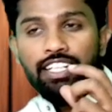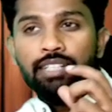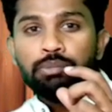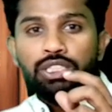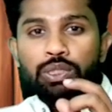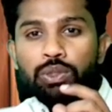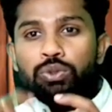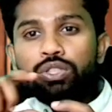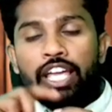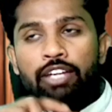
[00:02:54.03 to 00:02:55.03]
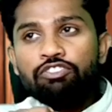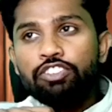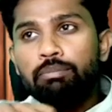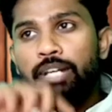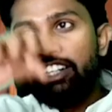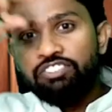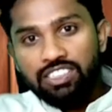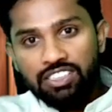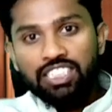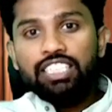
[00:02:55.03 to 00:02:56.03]
MCQ came from, like which
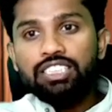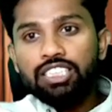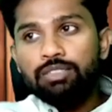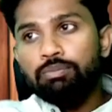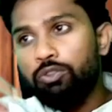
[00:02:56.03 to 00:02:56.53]
section,